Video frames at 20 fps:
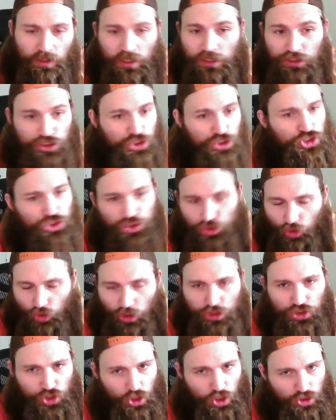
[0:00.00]

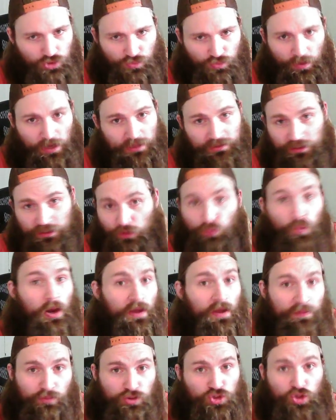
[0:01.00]
destroyed Charles Radke.
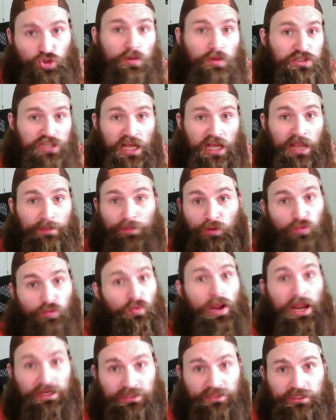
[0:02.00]
Why there was so much hype on
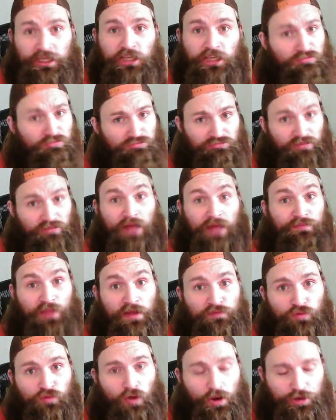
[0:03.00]
Radke, I'll
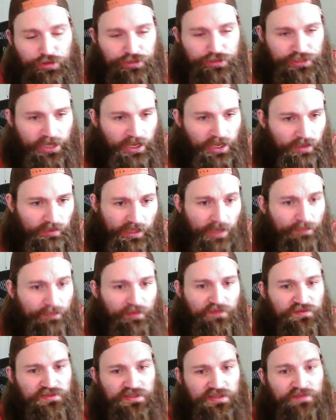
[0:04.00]
never understand. I can't
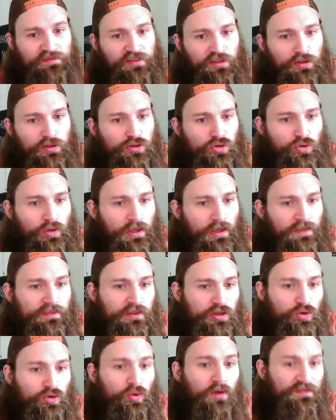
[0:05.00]
believe he's even in
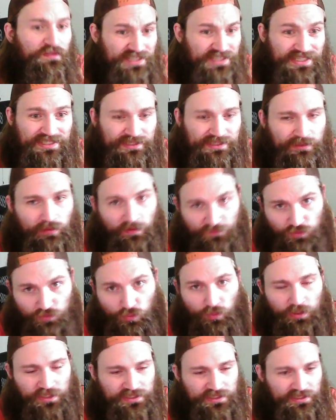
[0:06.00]
the UFC still after
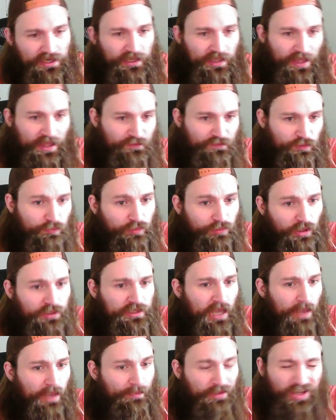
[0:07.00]
what he said after Blood
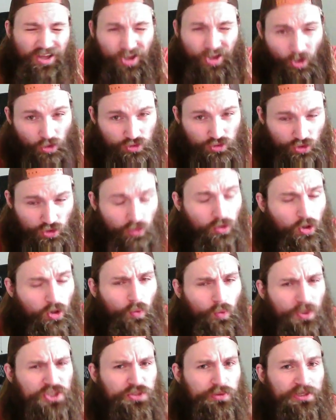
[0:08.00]
Diamond. Also,
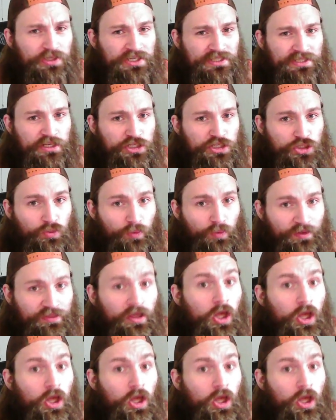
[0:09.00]
went to a decision with